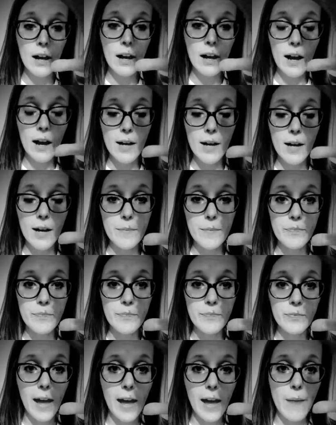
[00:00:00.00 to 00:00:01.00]

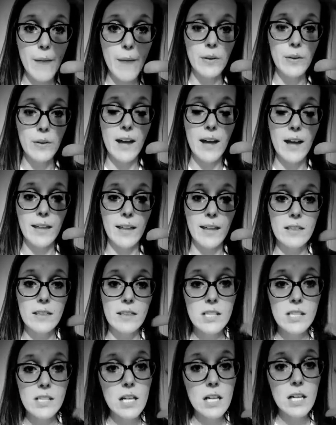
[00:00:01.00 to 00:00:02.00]
Apple had like the
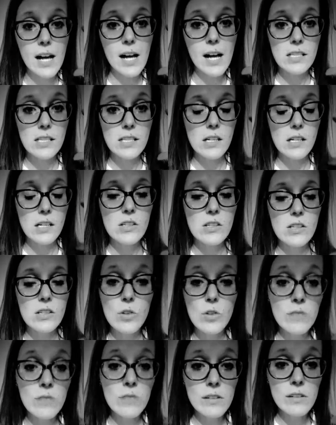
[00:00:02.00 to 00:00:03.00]
ski glasses on, so you
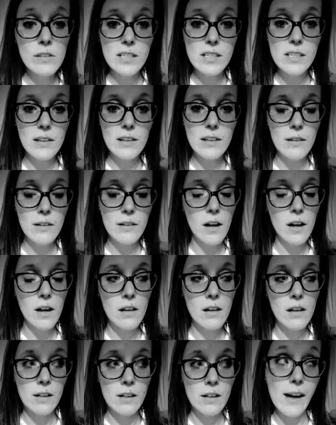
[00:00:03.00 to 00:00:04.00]
couldn't really see a
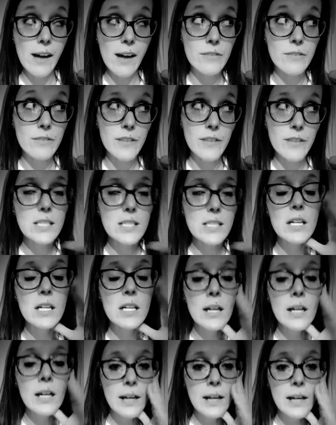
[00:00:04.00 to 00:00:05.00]
lot of her face.
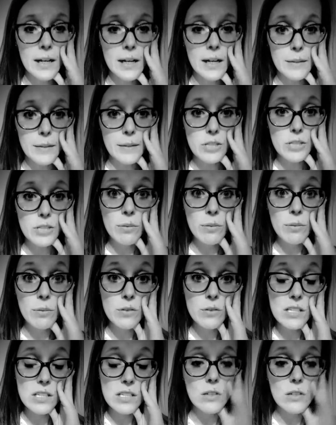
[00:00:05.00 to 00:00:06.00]
But she
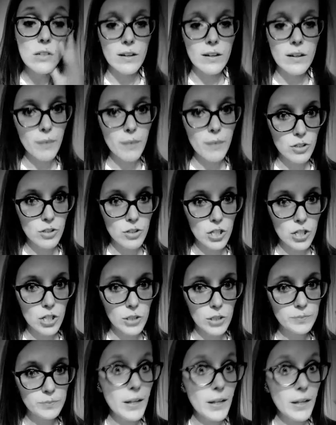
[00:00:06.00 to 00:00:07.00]
posted, Gwyneth
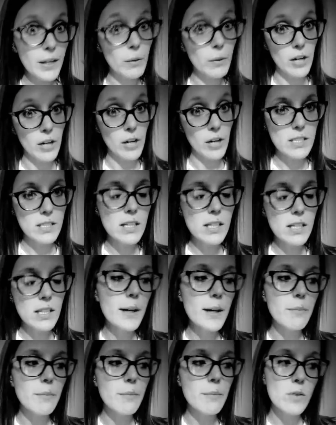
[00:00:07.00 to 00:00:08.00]
Paltrow, like we're friends,
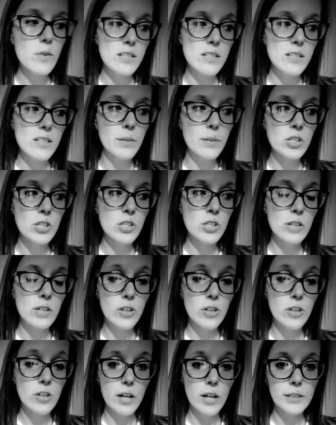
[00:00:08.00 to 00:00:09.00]
posted a picture of
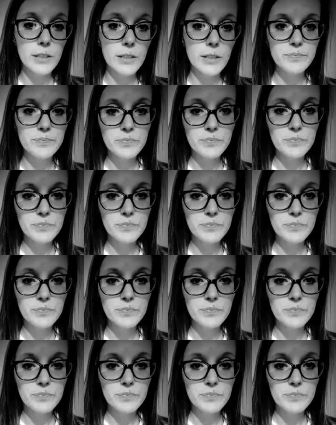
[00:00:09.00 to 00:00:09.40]
her daughter,